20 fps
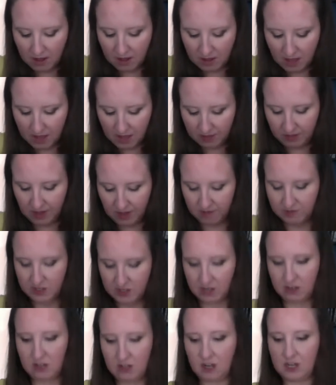I love
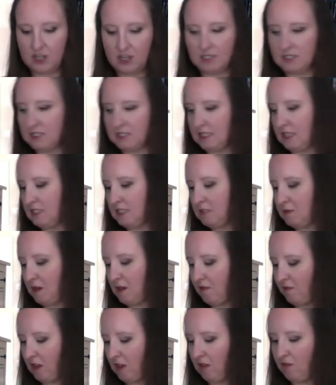Gentle Arts. That's my
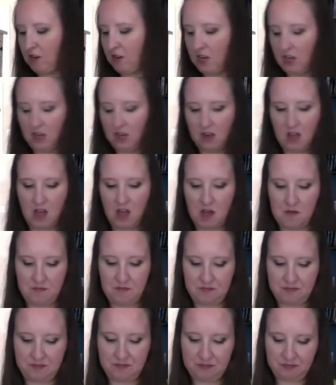favorite
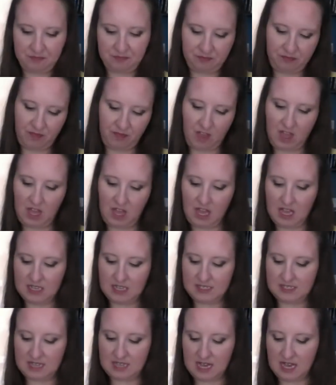
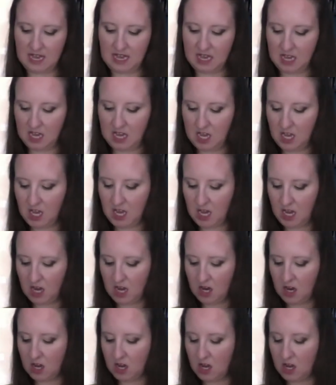hand-dyed.